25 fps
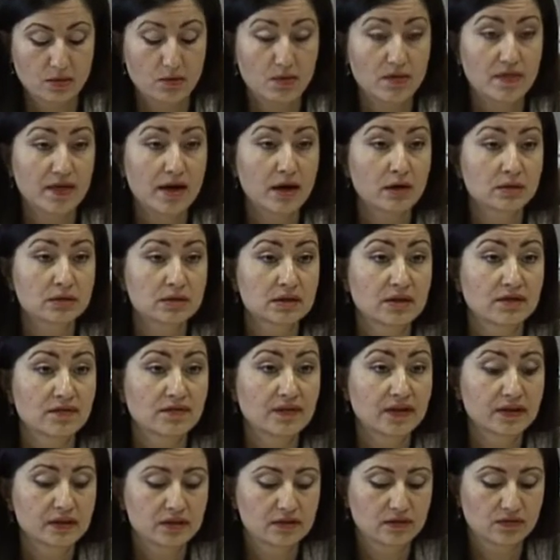Without
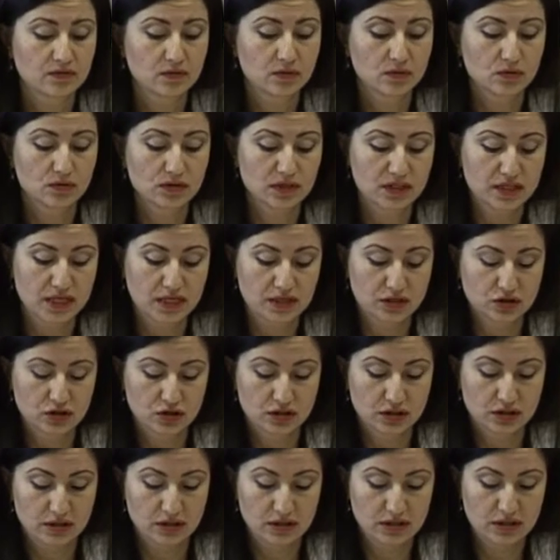effective
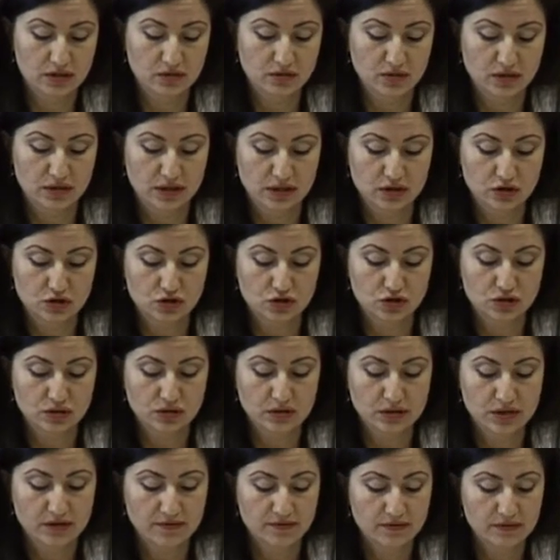coordination at EU and
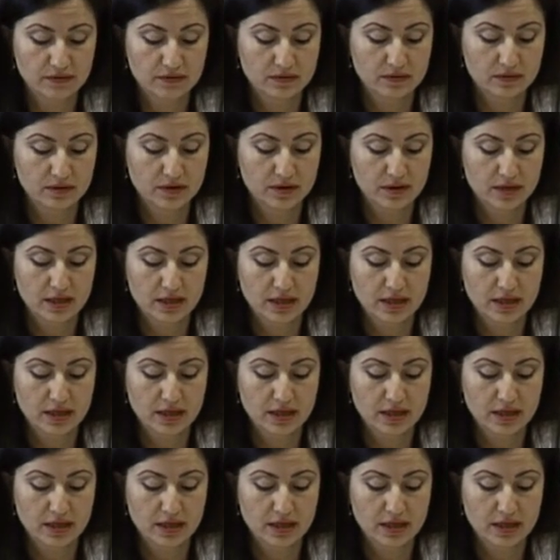national level,